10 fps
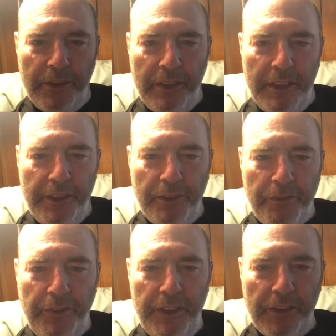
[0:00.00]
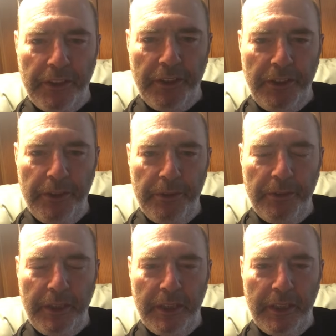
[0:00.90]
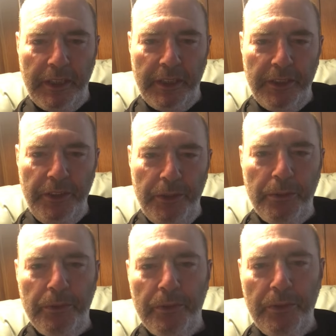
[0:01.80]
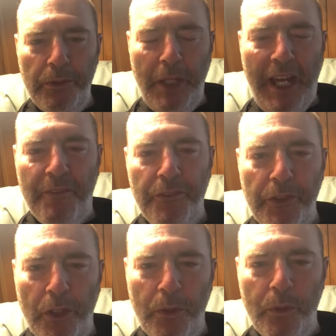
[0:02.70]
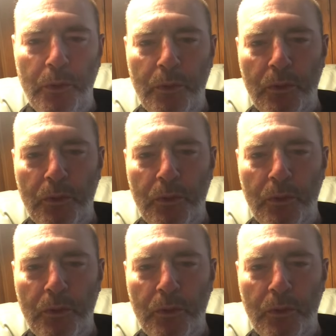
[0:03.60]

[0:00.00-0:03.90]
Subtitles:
And your feet are under you. You have no